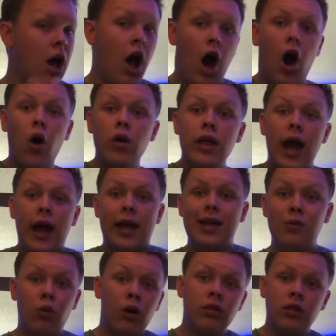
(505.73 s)
Oh yeah, he
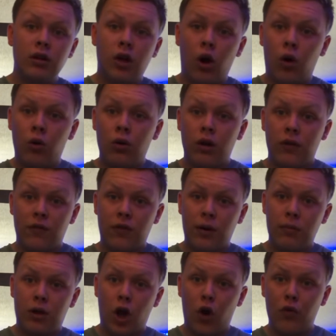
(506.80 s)
won the gold from
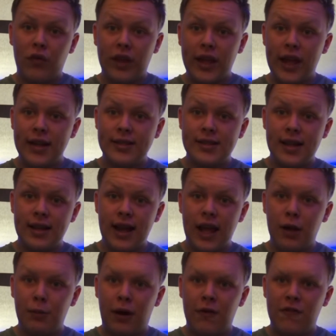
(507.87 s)
Kofi Kingston in
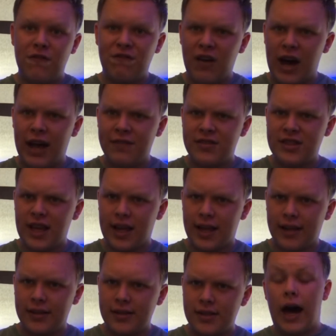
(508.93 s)
about 5 seconds.